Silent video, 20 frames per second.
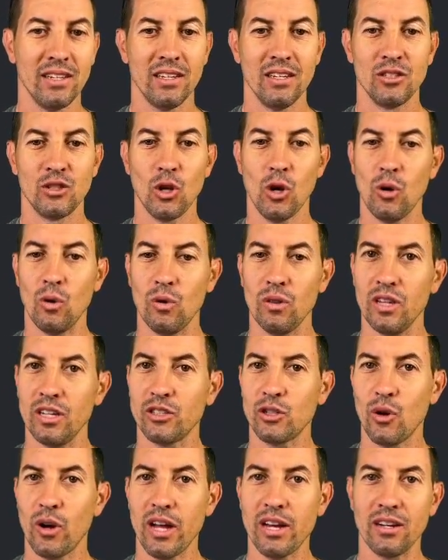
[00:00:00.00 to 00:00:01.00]
So let's
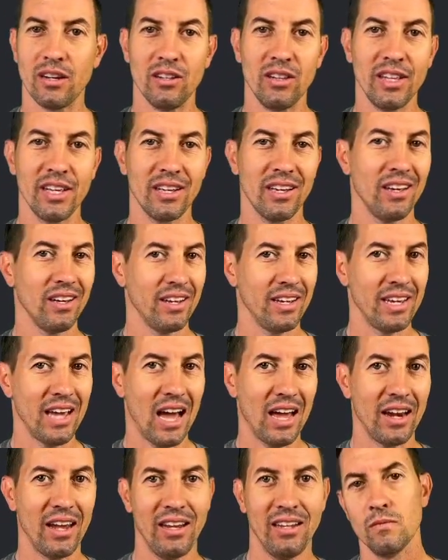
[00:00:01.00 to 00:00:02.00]
go ahead and click Got
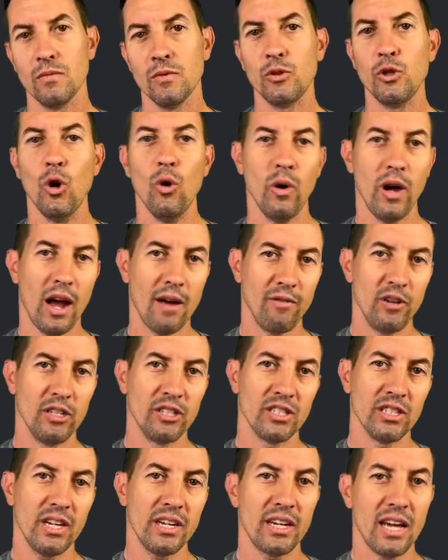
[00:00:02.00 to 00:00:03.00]
It. So after you
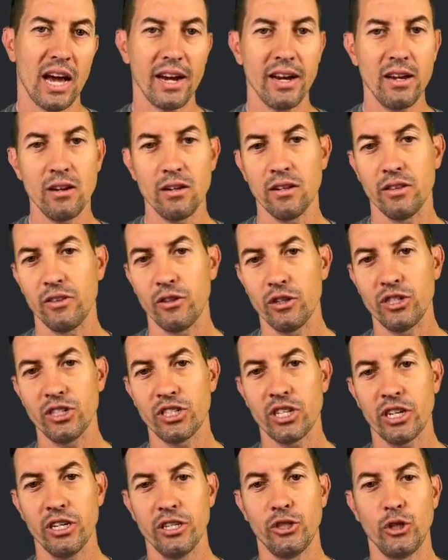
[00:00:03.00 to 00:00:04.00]
select Got It, they're just
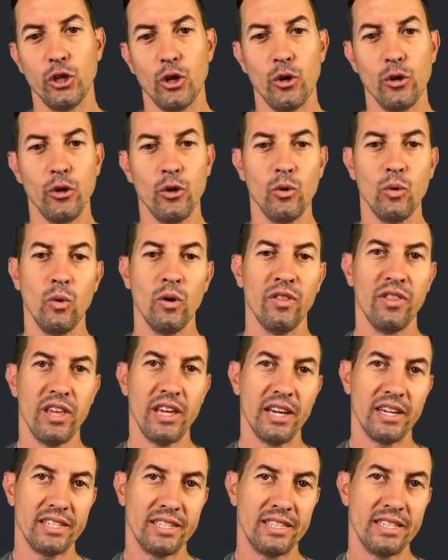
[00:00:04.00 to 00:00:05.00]
going to show you the
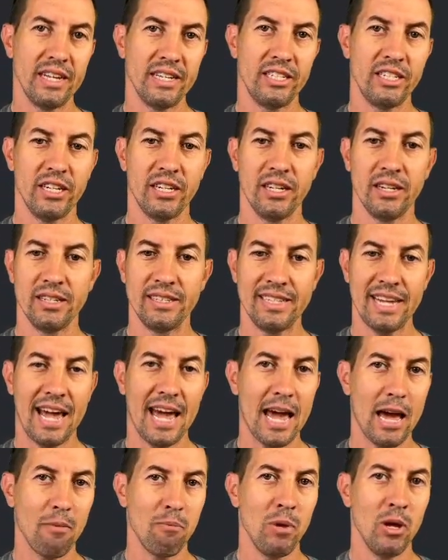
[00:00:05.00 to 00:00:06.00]
extension
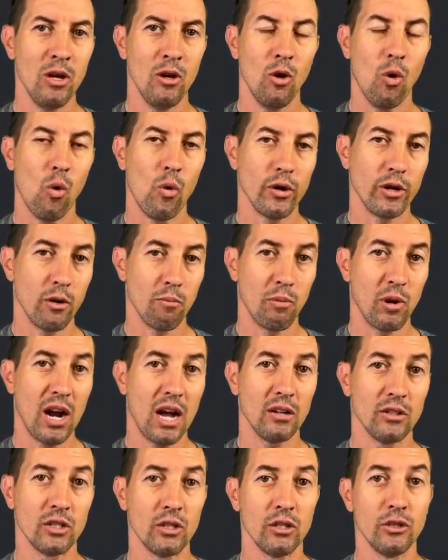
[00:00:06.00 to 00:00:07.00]
tab on your
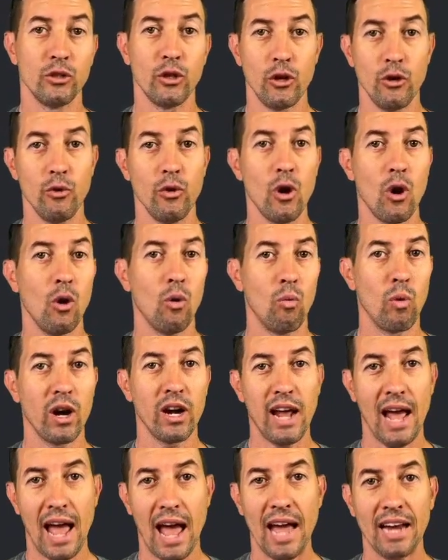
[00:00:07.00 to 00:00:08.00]
browser so you know where
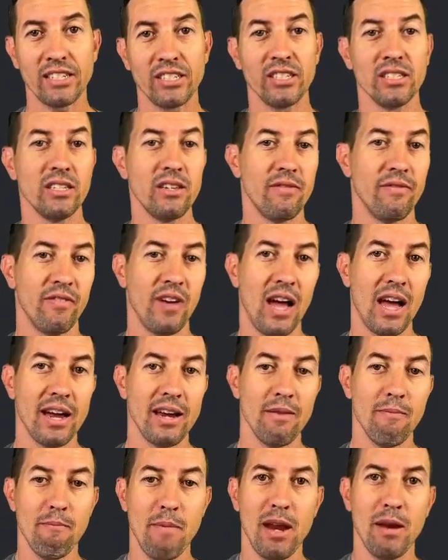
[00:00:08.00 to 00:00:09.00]
to actually find
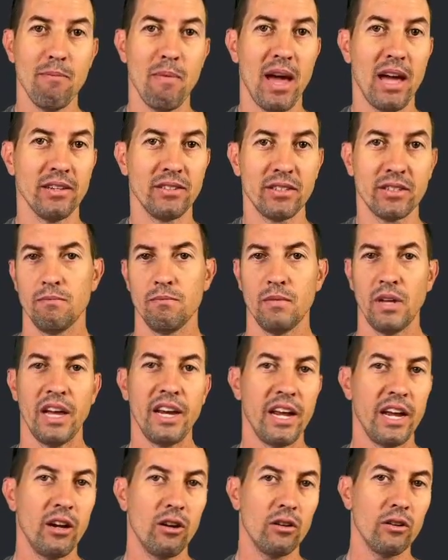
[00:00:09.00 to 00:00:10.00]
MetaMask. And
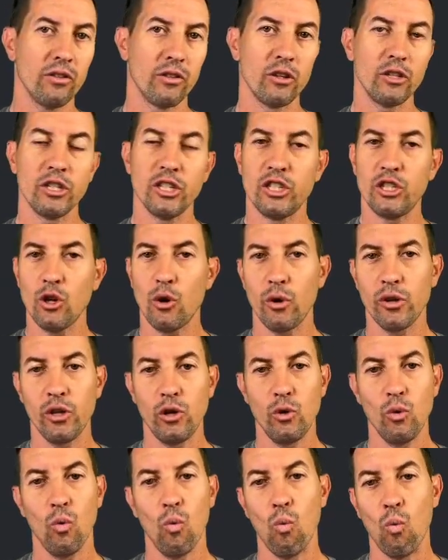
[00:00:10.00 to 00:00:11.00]
here, they're just showing
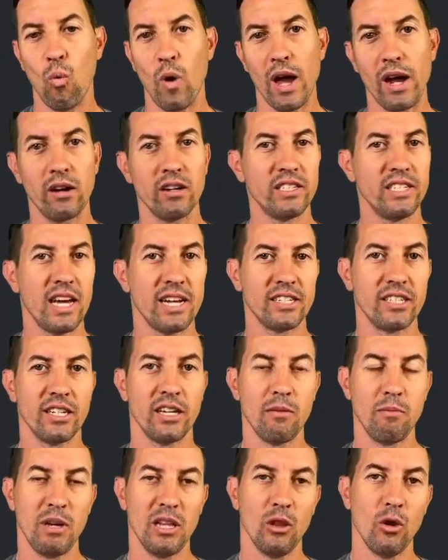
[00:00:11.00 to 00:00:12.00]
you where it's actually going
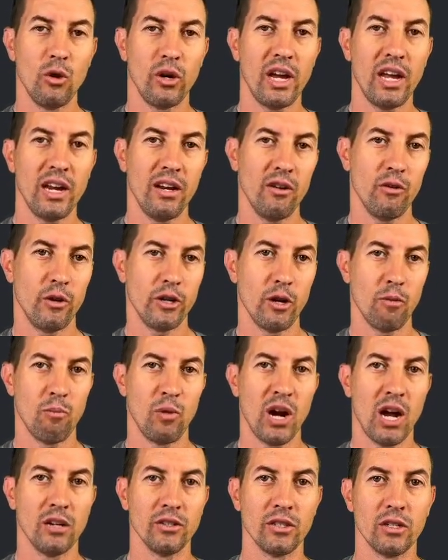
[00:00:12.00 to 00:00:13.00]
to be located on your
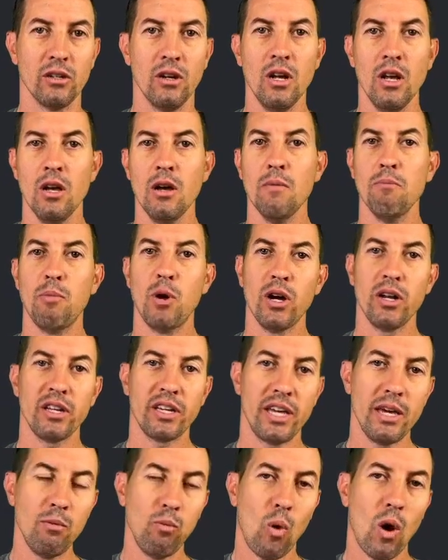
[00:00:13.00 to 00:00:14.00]
browser. But
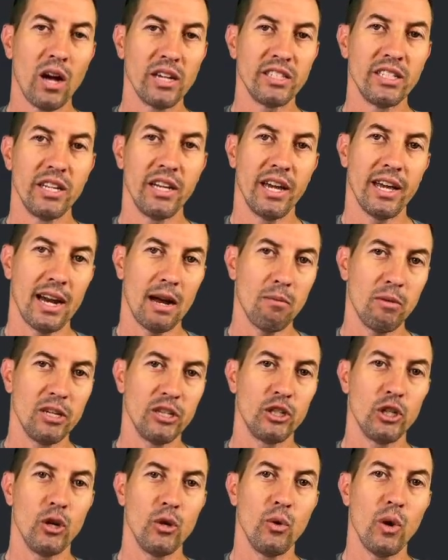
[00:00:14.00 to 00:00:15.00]
keep watching and I'm going to
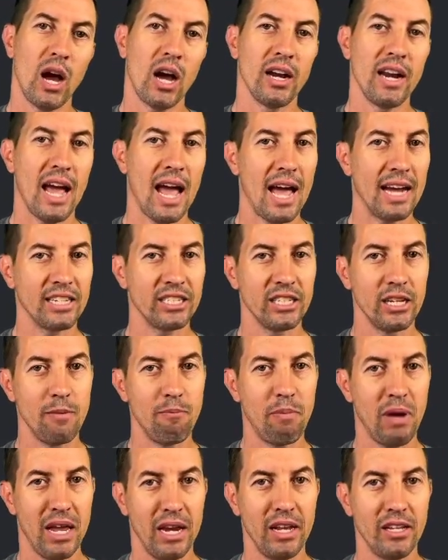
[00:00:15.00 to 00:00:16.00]
show you how to actually
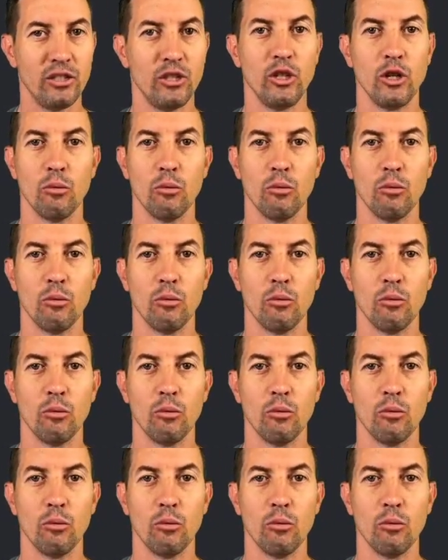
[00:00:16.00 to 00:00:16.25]
pin it to your